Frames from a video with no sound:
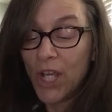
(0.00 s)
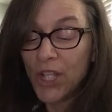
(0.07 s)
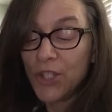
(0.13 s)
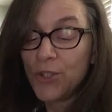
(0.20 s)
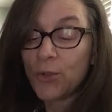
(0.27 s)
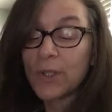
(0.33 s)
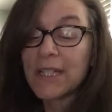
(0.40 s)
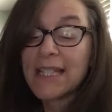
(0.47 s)

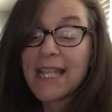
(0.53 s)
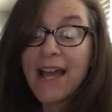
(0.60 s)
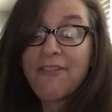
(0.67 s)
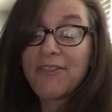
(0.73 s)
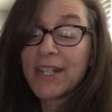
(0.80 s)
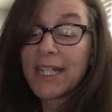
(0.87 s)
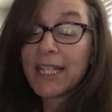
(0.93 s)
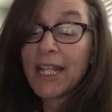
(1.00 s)
You're
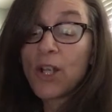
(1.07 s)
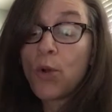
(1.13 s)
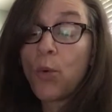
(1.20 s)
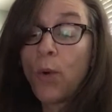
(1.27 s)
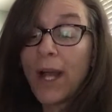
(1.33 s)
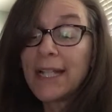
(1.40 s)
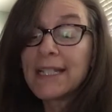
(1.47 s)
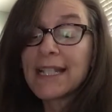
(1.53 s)
definitely
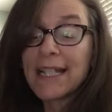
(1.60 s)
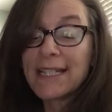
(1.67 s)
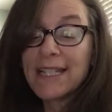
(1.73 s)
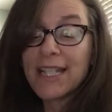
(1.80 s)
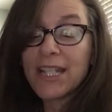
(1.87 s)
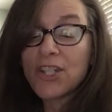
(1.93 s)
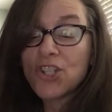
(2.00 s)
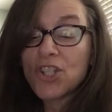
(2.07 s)
quite a
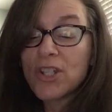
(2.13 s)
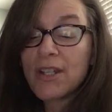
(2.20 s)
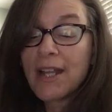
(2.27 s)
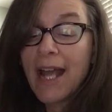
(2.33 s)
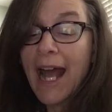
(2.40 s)
dish.